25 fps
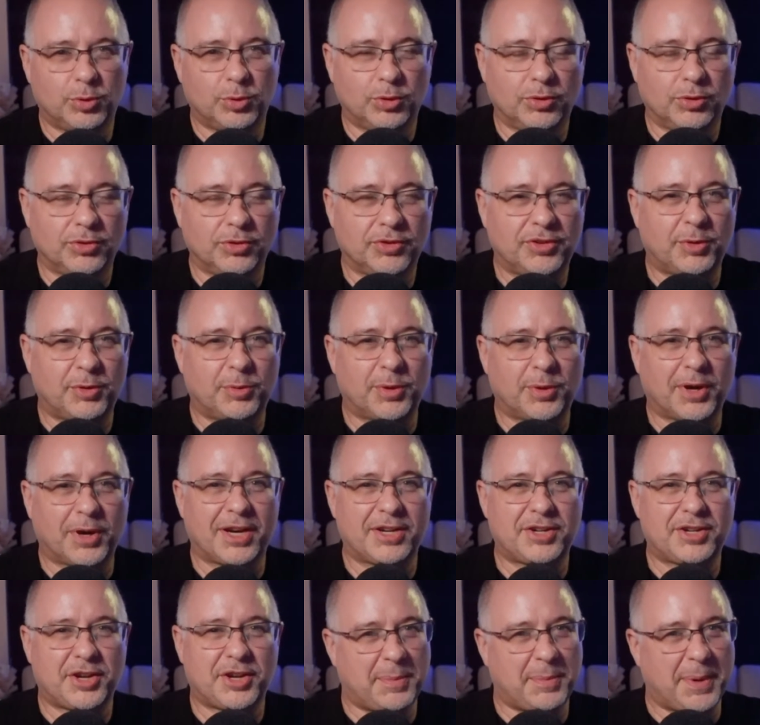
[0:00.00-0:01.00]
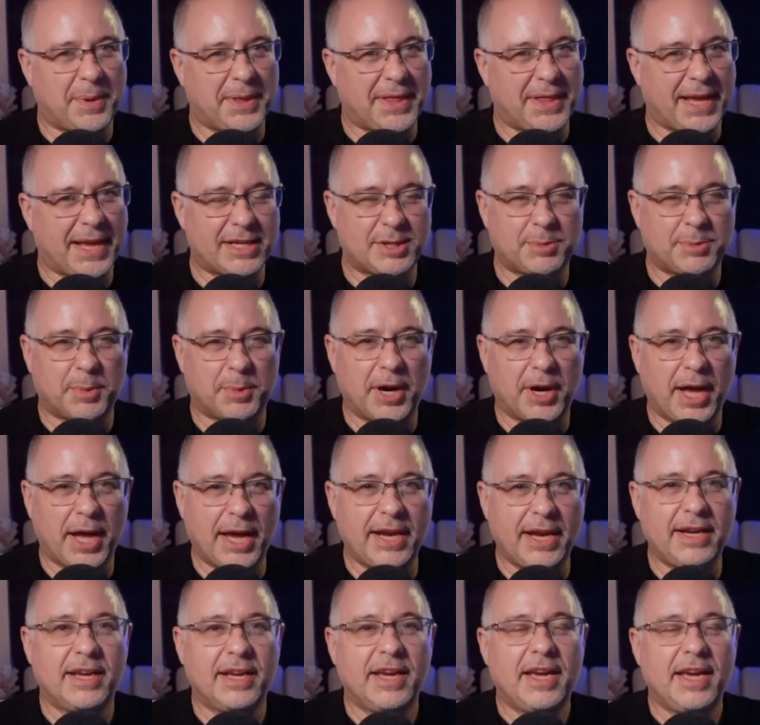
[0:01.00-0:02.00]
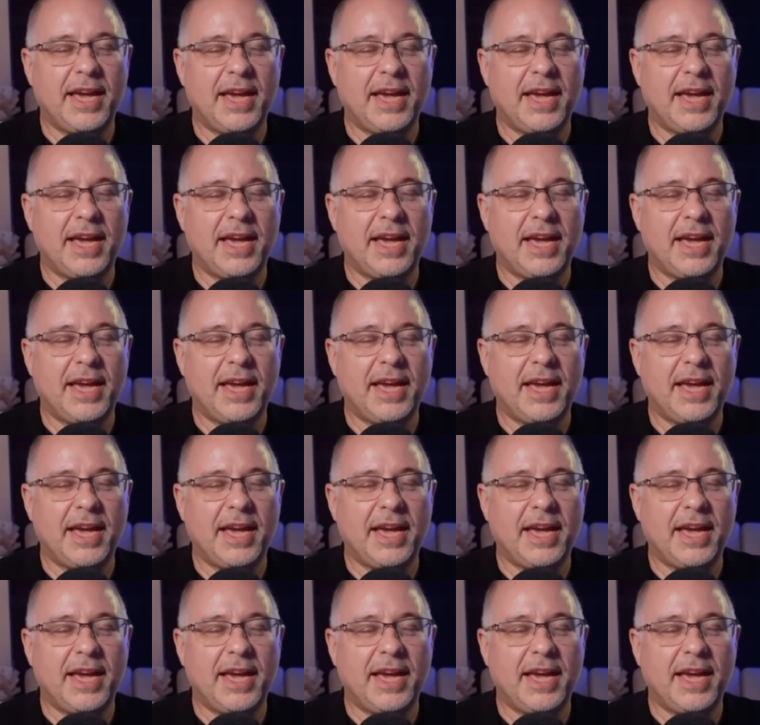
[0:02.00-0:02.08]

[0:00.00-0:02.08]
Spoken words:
So we're going to talk about that tomorrow night.